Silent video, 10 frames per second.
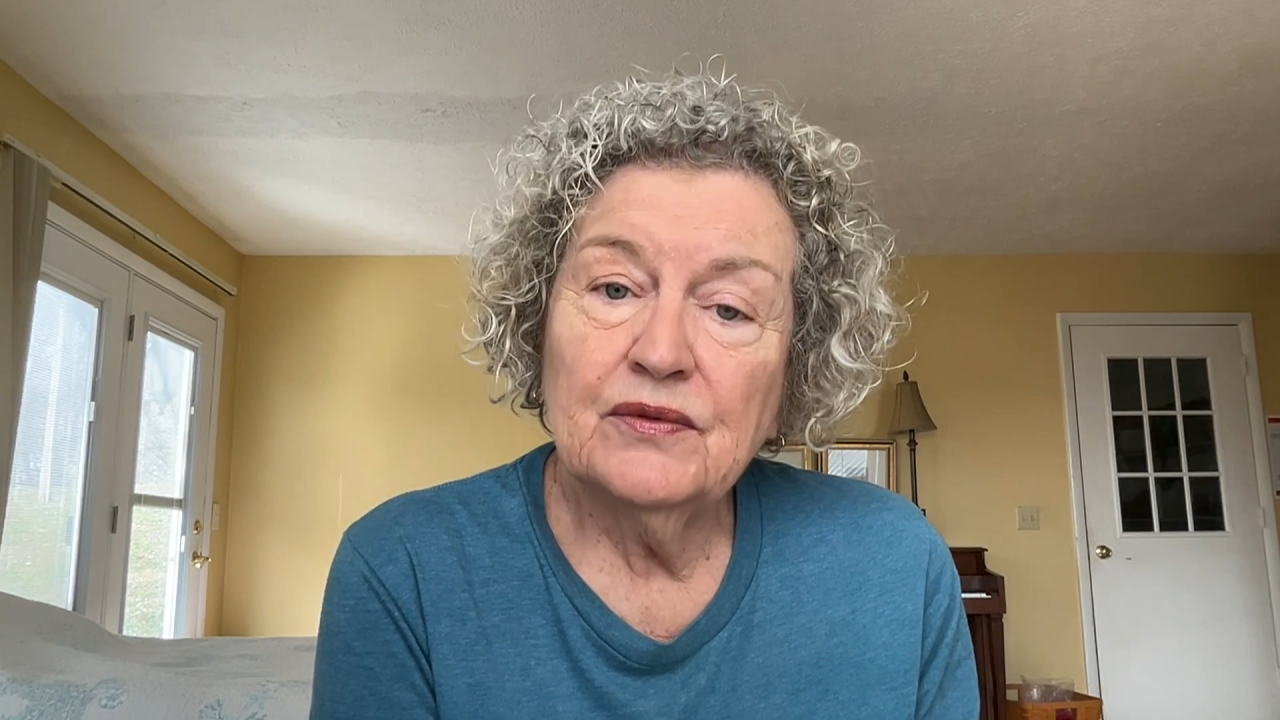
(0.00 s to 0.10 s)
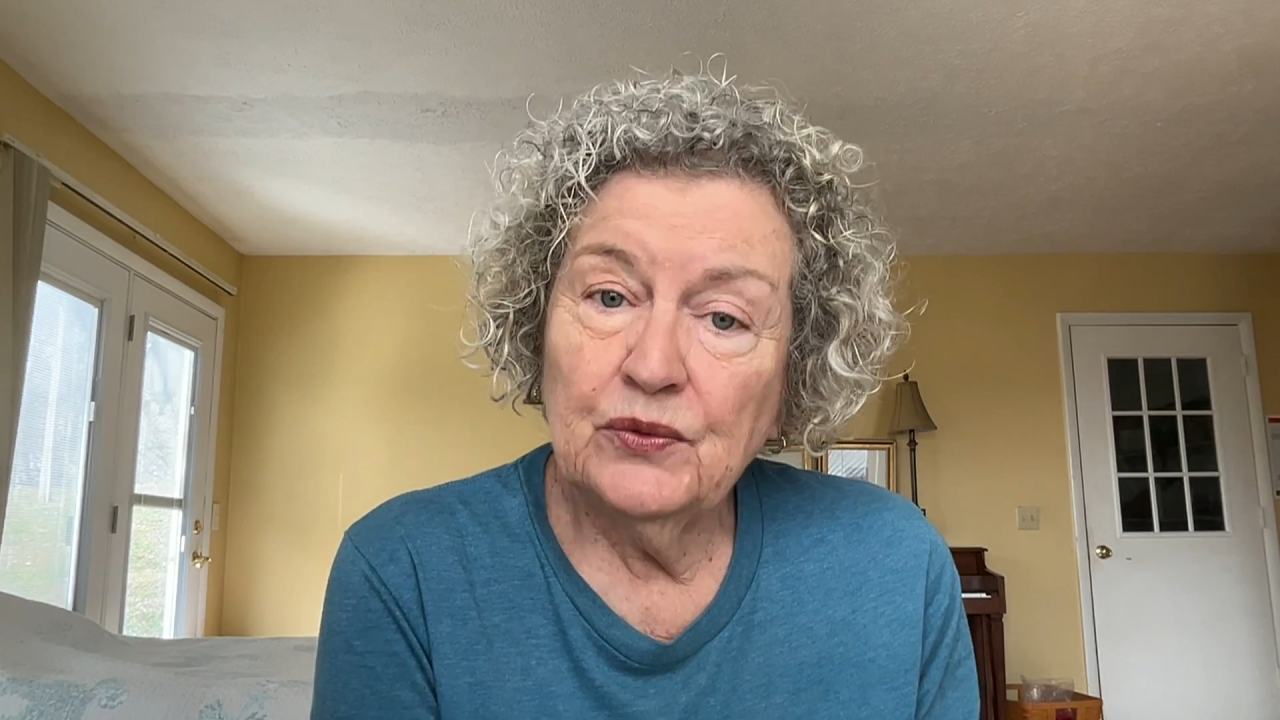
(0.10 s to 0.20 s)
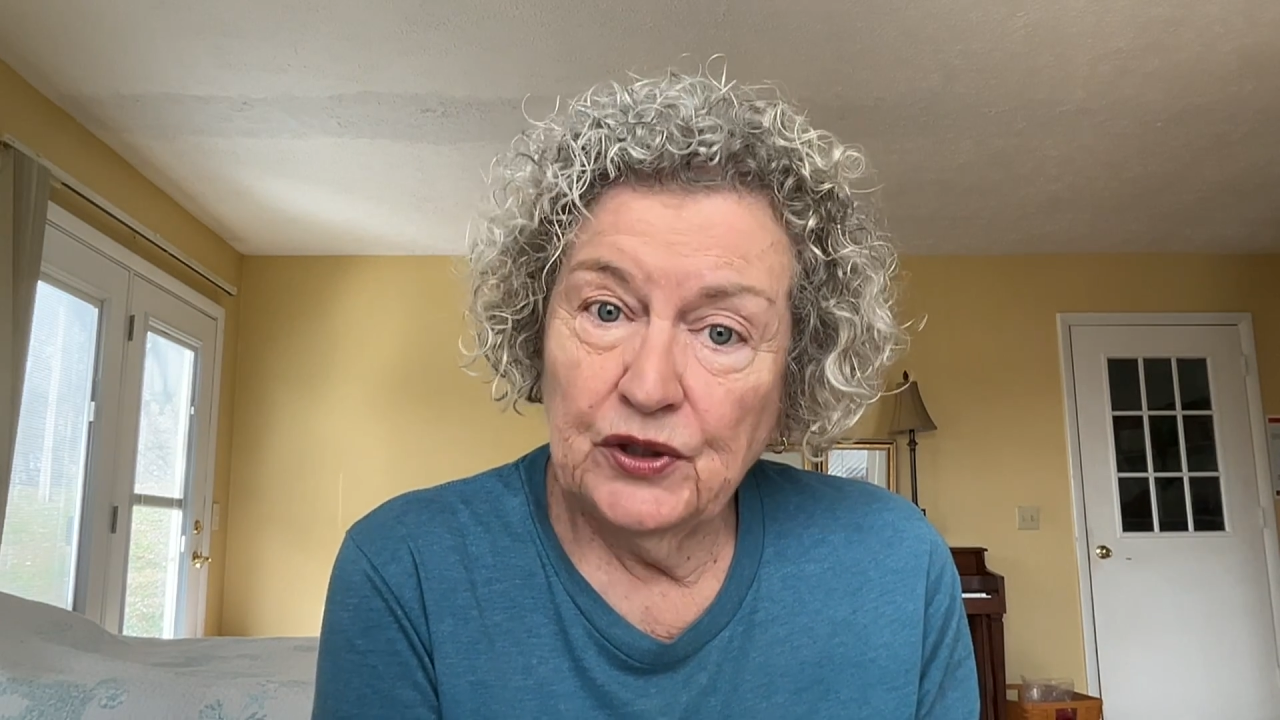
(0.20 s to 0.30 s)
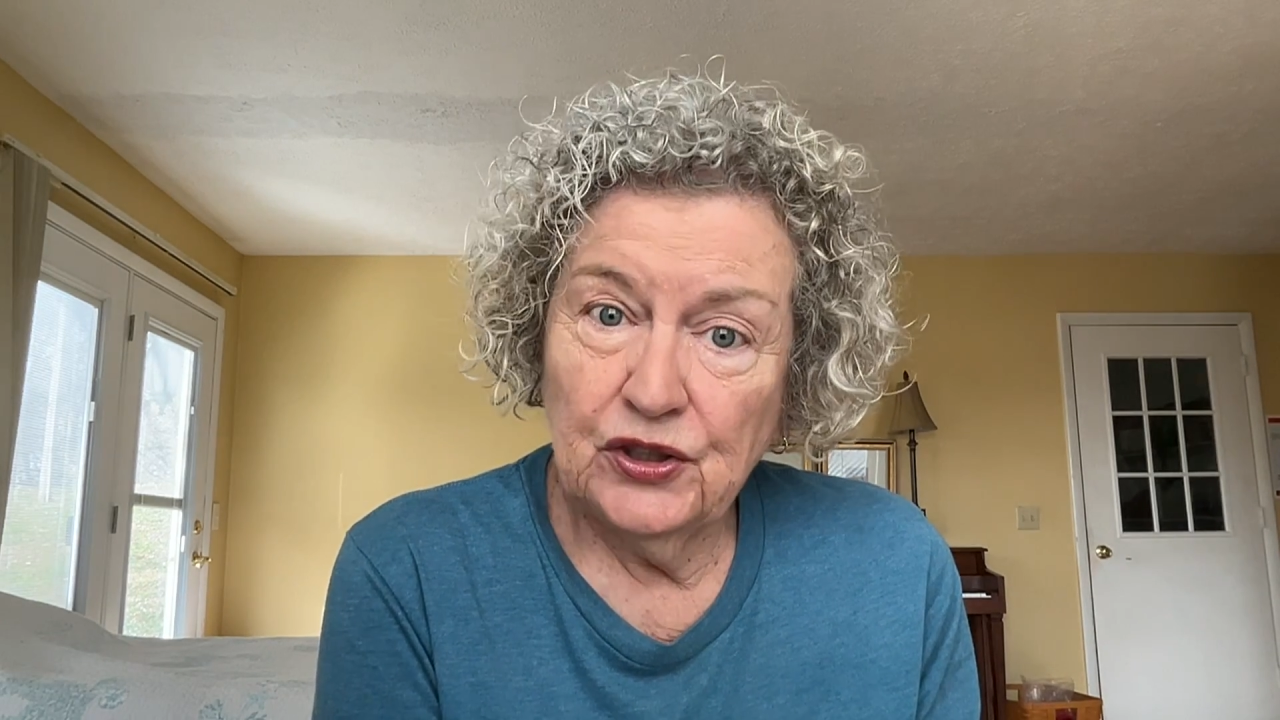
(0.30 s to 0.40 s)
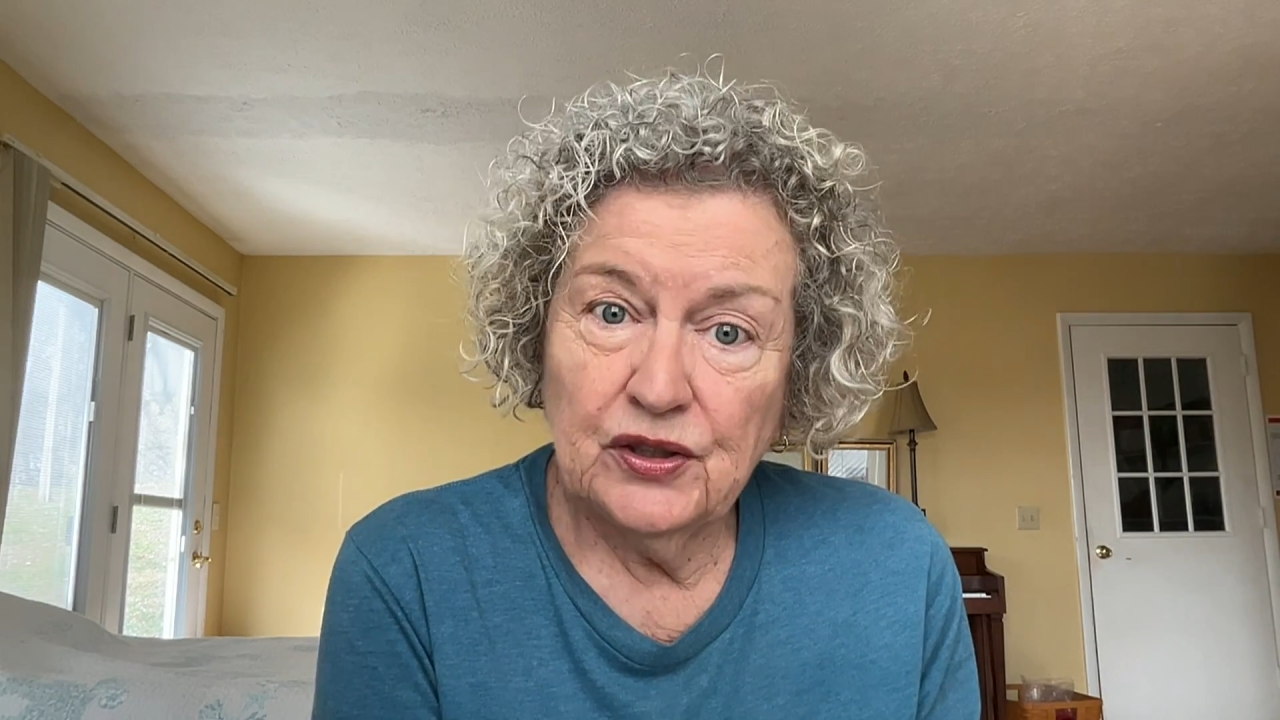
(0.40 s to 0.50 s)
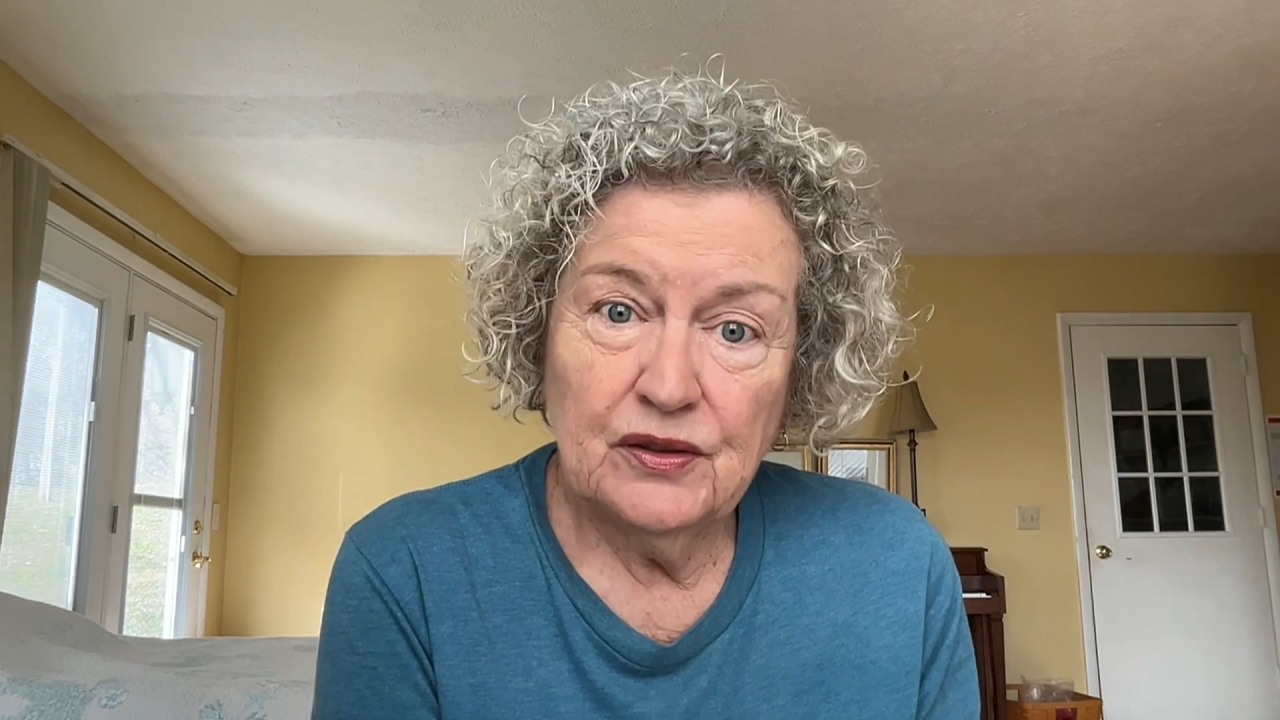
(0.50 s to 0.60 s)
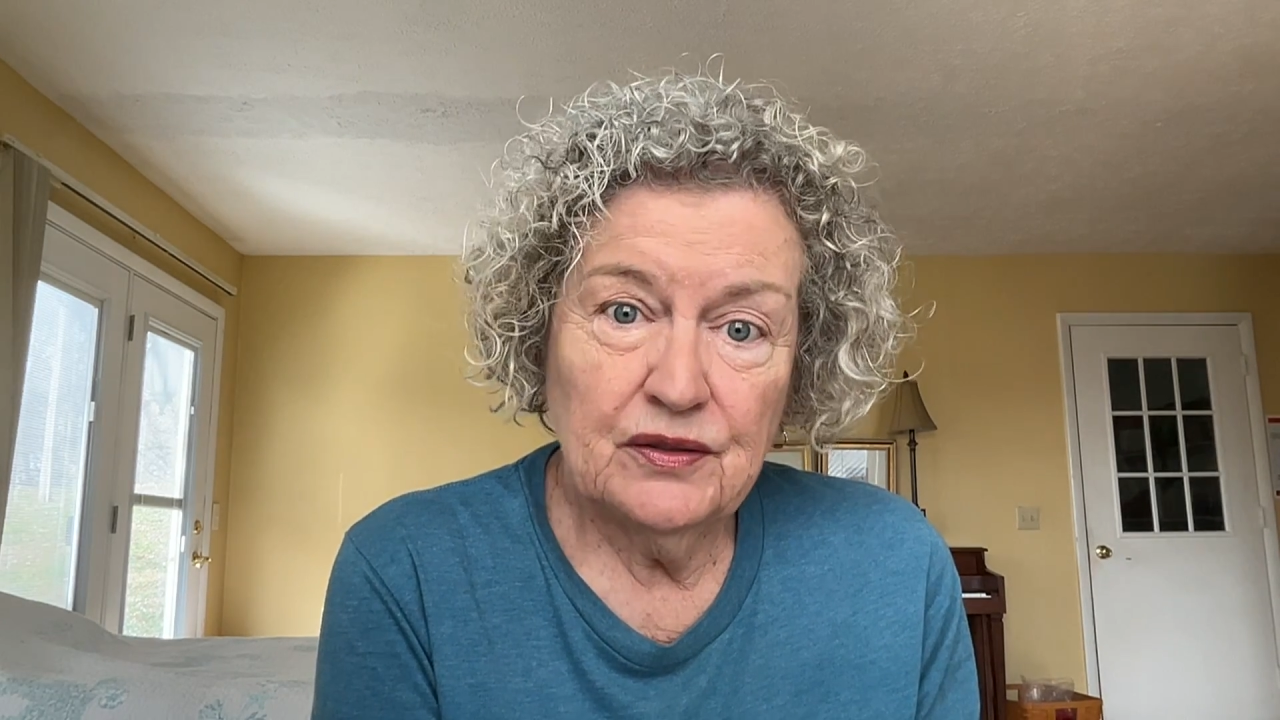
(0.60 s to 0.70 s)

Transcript: which